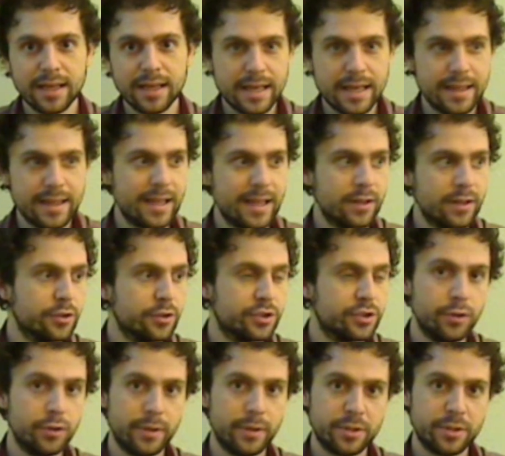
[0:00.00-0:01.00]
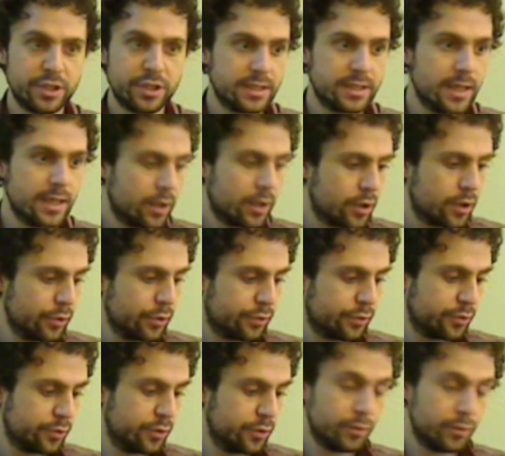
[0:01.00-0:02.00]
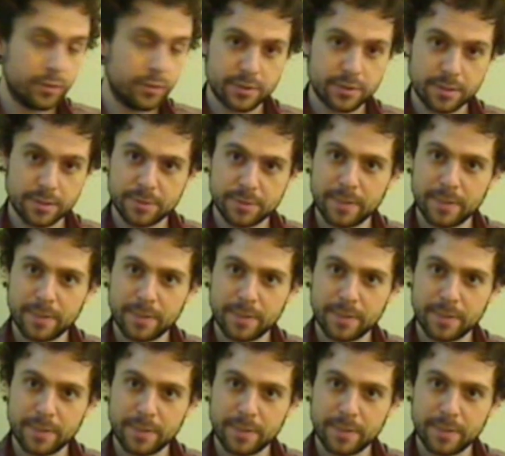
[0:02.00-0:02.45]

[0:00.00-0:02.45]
Then those two images go through some